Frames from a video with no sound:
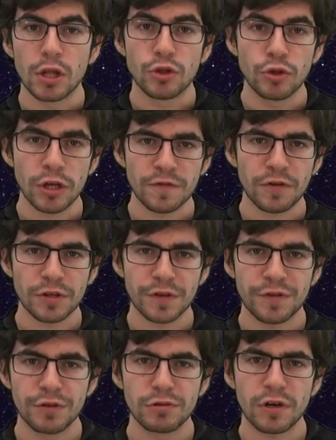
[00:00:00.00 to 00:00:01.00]
Not for the
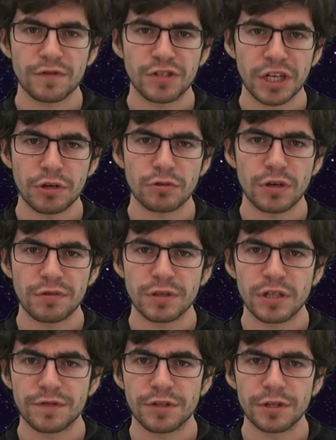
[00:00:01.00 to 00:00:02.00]
theory of general
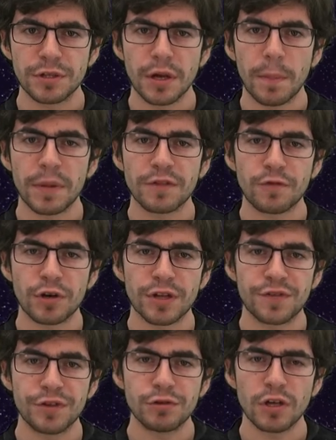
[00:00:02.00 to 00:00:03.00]
relativity, but for a
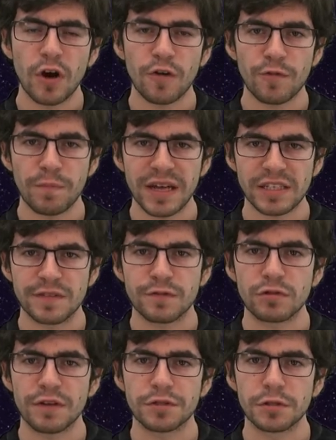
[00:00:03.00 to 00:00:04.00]
theory of massive
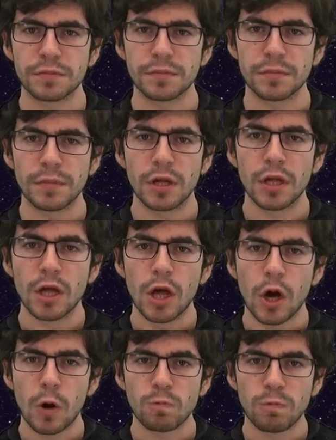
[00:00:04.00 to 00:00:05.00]
gravity.
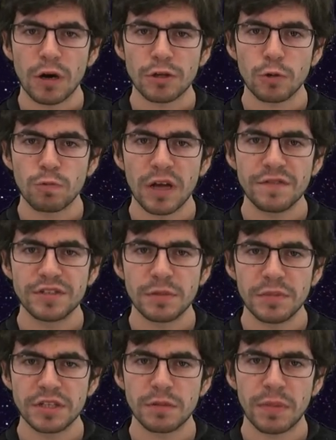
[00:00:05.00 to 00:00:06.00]
While the waves
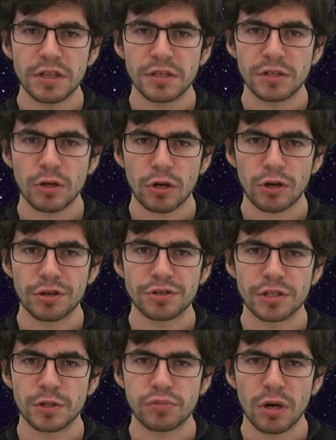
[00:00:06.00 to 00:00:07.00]
emitted by these
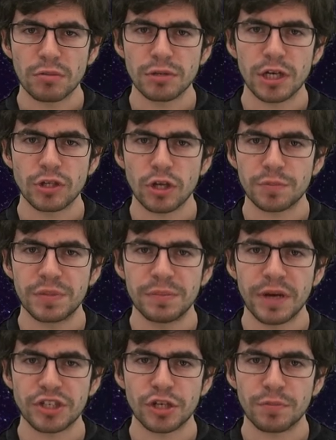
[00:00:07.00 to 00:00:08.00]
occurrences probably cannot be
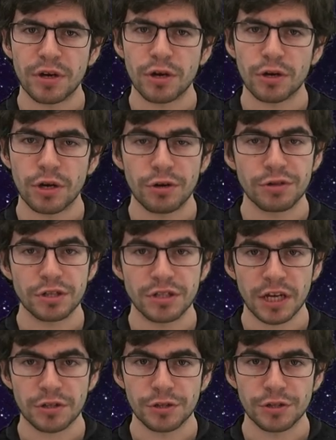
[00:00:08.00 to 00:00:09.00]
measured by our current
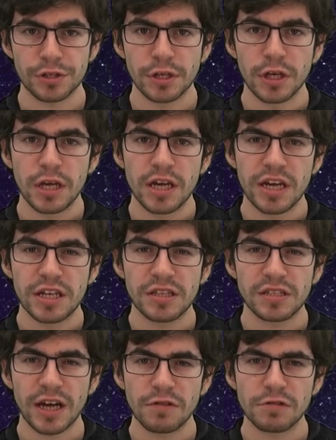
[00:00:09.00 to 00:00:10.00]
detectors, it
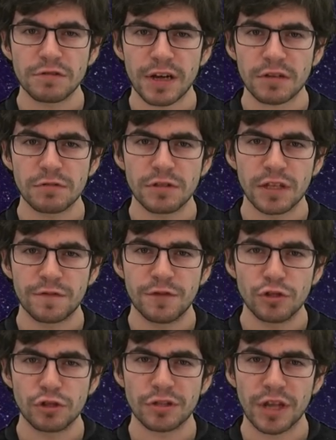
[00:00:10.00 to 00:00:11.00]
is highly likely that
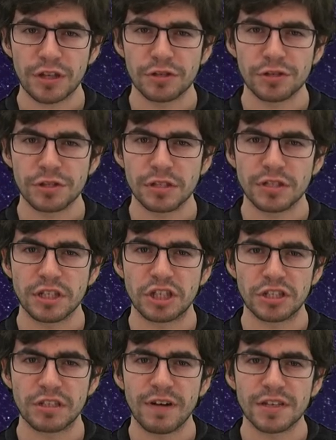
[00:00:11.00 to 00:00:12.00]
future detectors, such
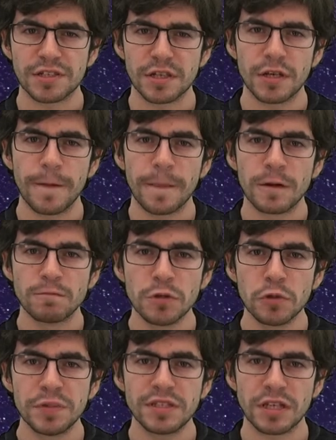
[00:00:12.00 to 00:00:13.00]
as the LISA,
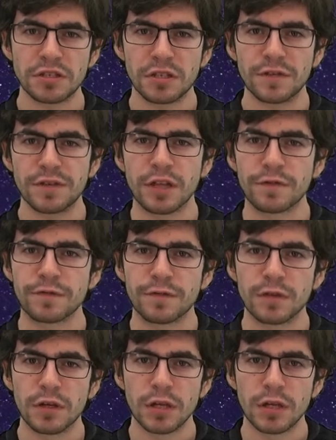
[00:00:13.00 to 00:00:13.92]
will be sensitive enough.